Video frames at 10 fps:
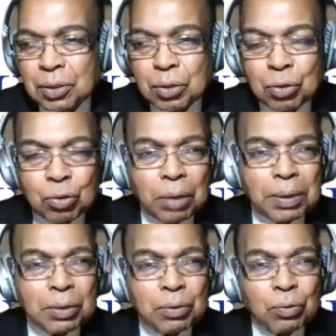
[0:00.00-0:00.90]

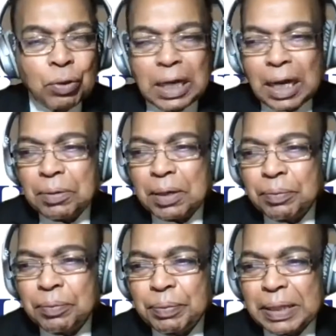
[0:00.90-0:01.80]
we'll have a
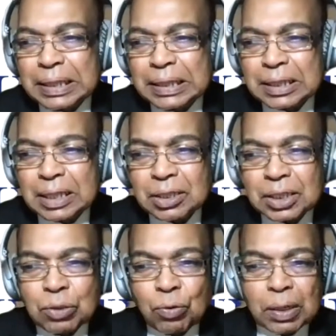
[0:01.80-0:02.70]
very
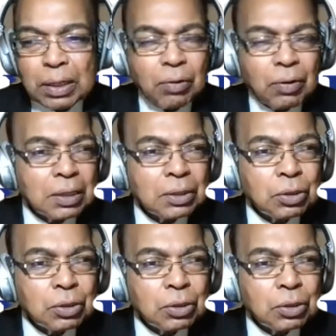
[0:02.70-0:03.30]
interesting 1 hour